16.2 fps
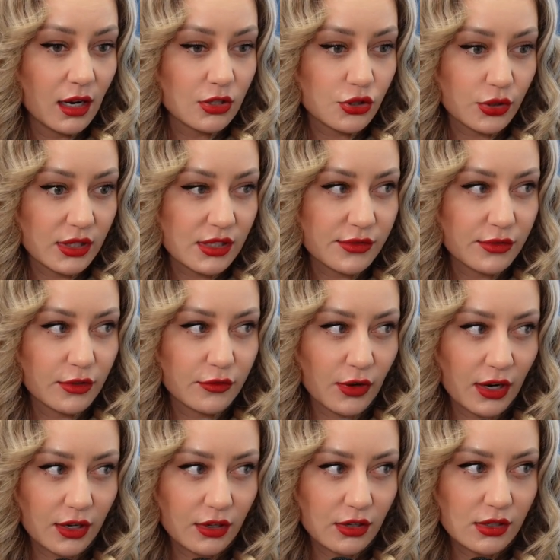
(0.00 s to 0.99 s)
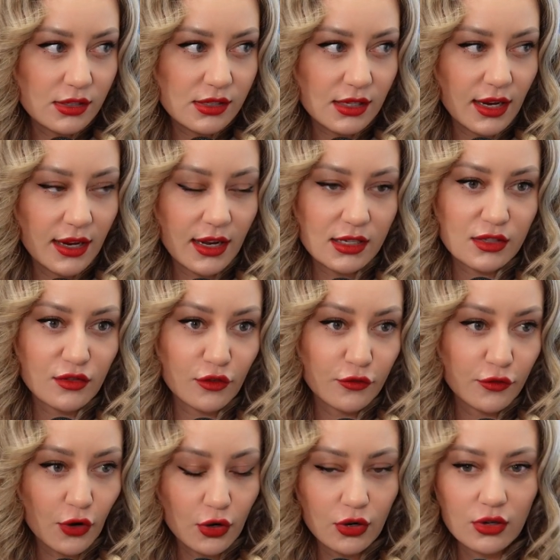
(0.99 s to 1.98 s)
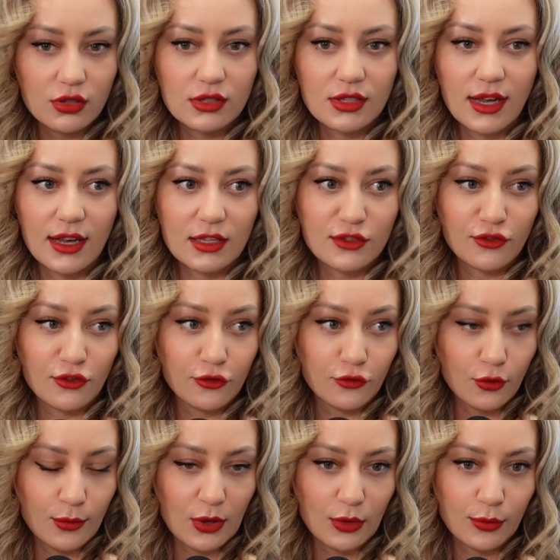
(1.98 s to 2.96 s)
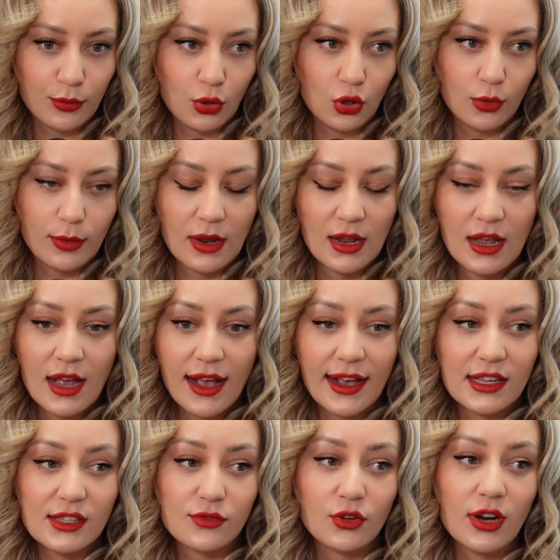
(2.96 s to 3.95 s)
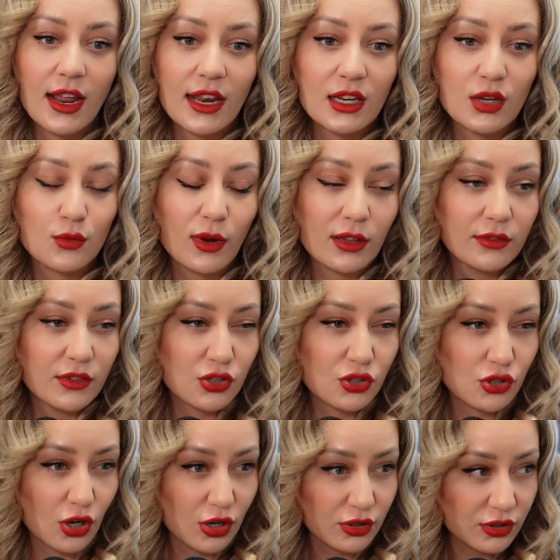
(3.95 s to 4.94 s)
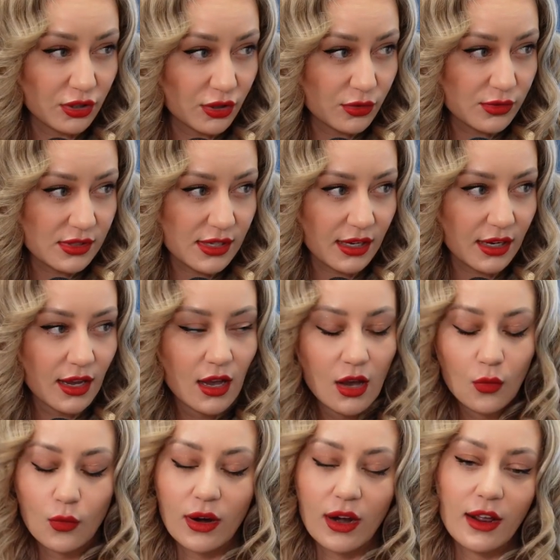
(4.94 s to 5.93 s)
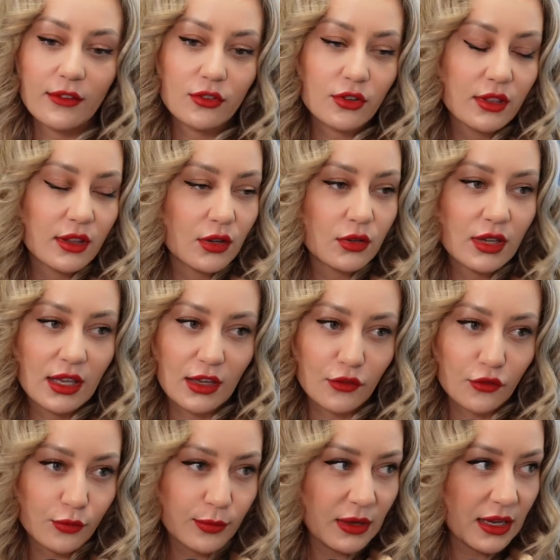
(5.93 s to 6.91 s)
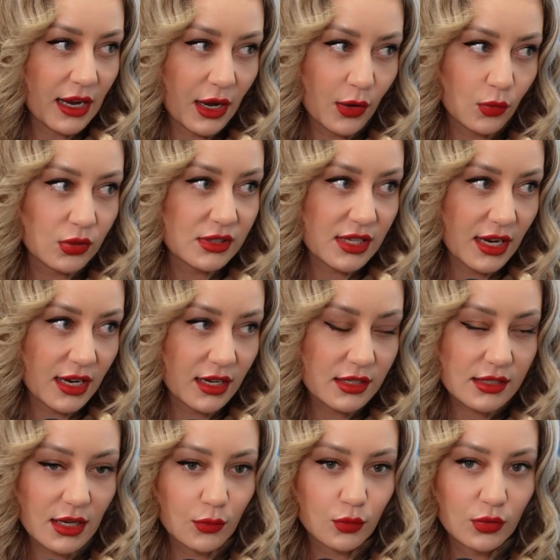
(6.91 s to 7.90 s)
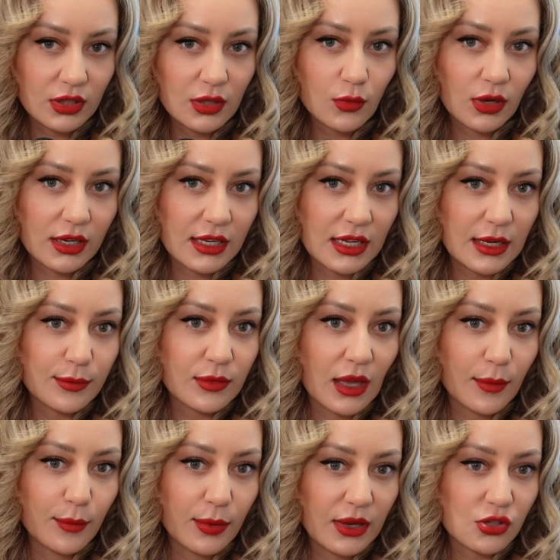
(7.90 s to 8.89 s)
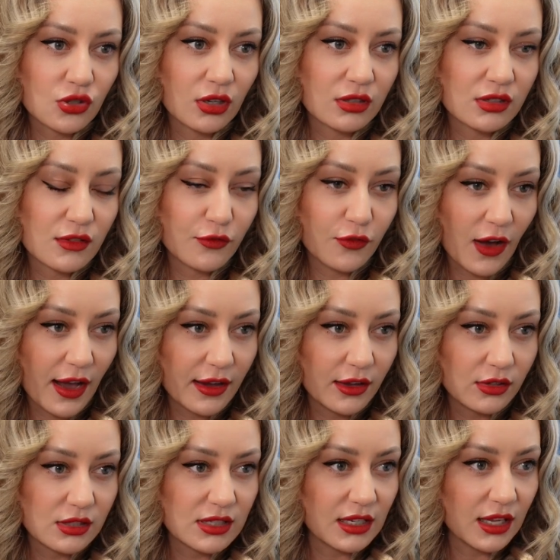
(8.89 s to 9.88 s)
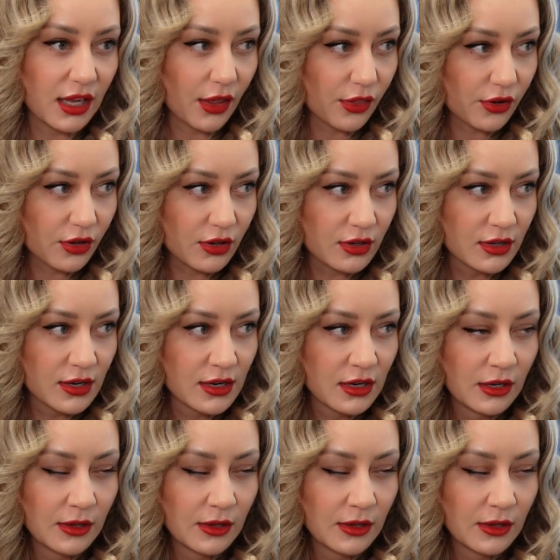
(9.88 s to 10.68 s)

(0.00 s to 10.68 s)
transfer of records. I ask for photos, I ask for full mouth probe, I ask for any relevant chart notes, like whatever they'll give me, I will take because I really want to keep that patient's file together.